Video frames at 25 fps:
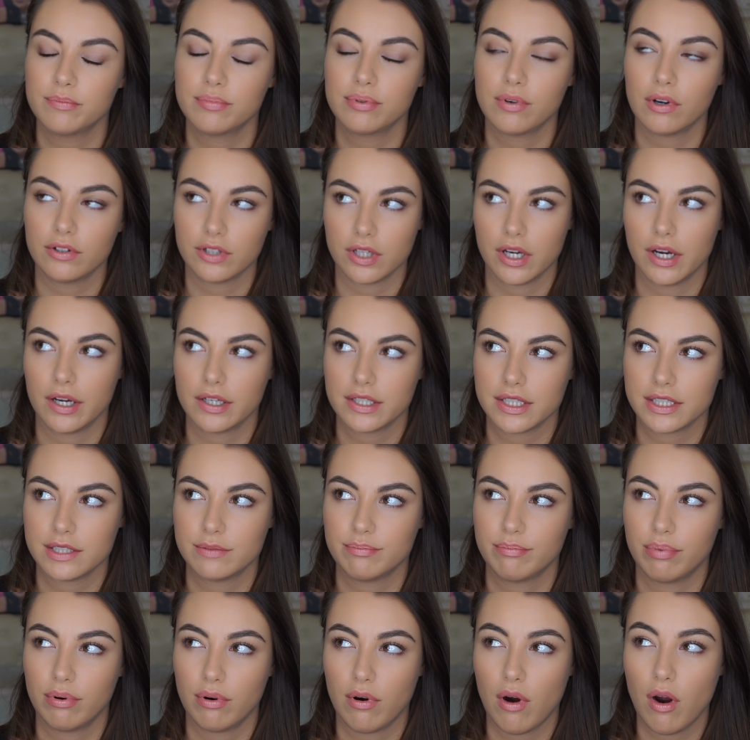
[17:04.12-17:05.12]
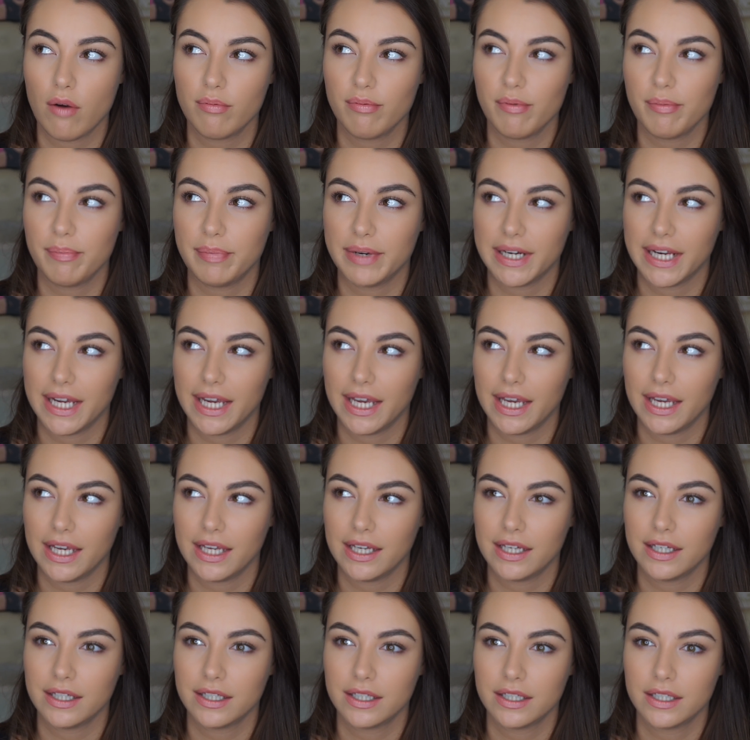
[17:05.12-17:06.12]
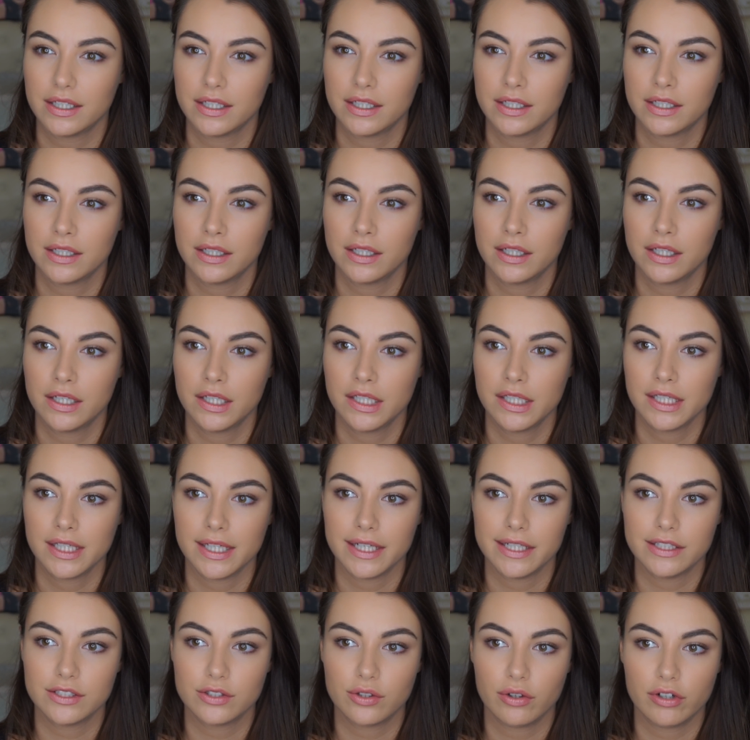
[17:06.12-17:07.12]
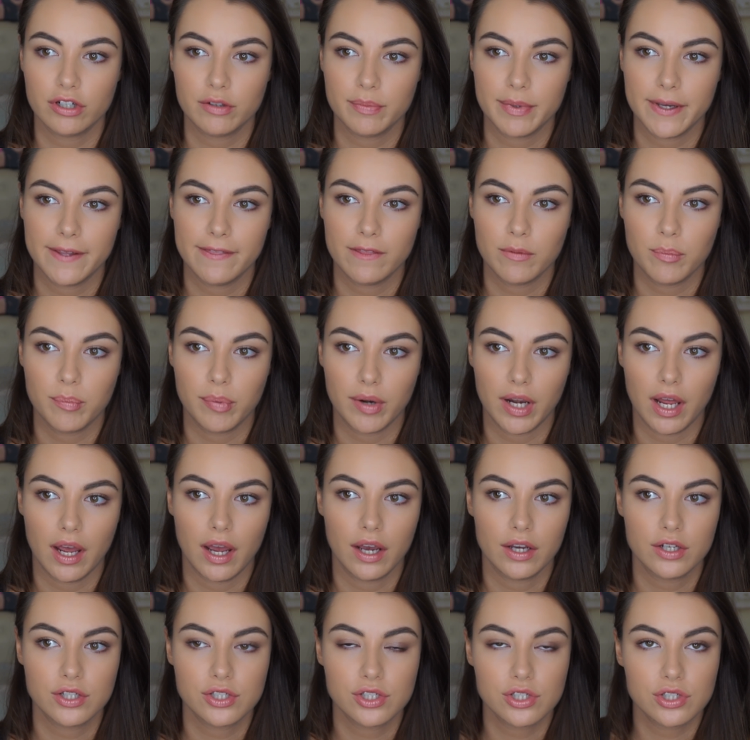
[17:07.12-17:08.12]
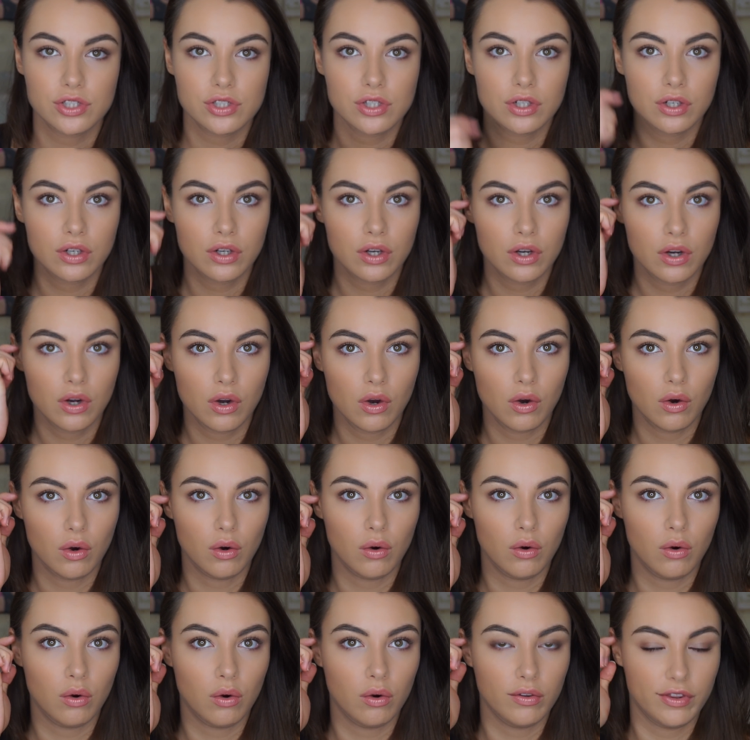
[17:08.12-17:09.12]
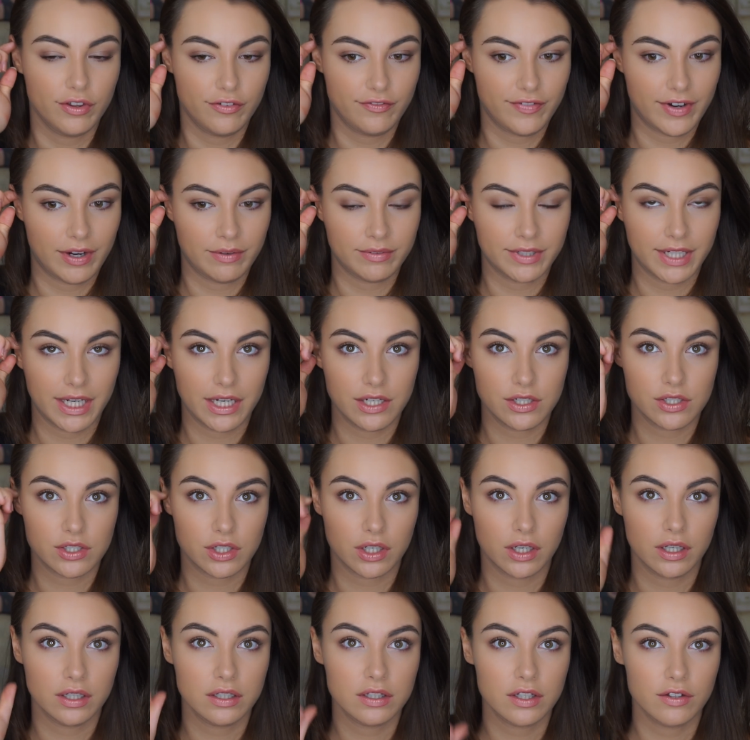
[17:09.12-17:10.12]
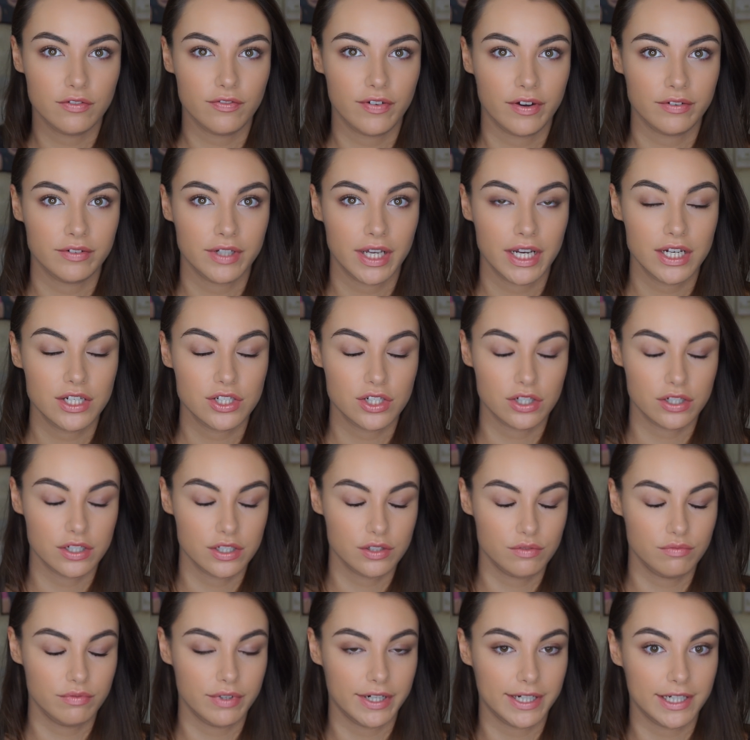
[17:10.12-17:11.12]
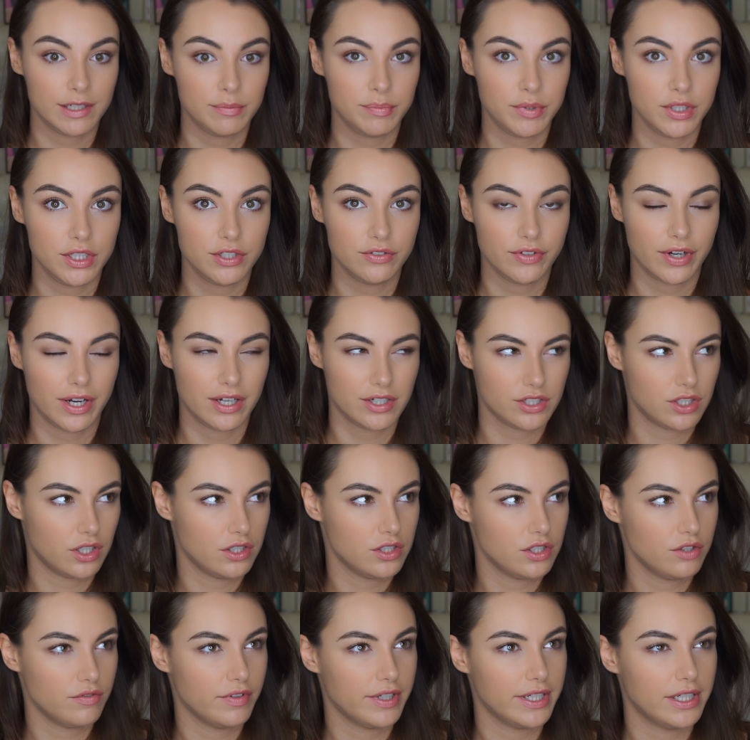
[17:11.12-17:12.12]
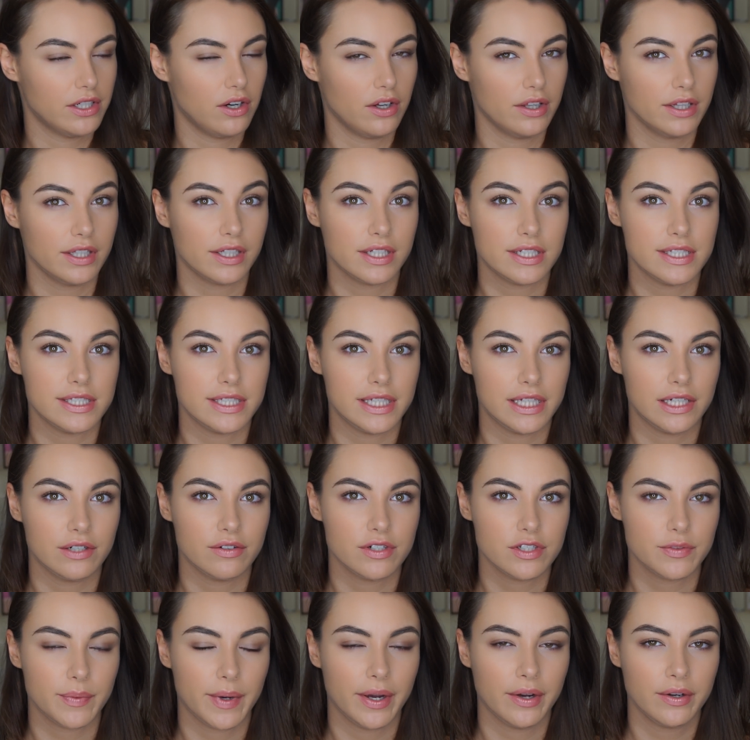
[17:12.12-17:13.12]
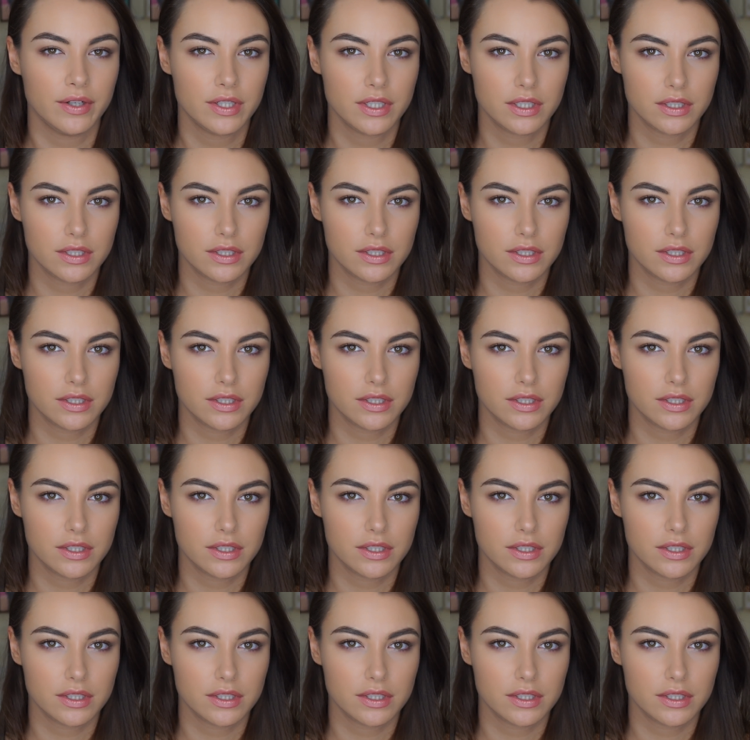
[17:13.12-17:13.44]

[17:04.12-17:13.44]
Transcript: product is probably, it's got to be the blush or the foundation. The foundation is really beautiful. Actually, I do really like the concealer as well.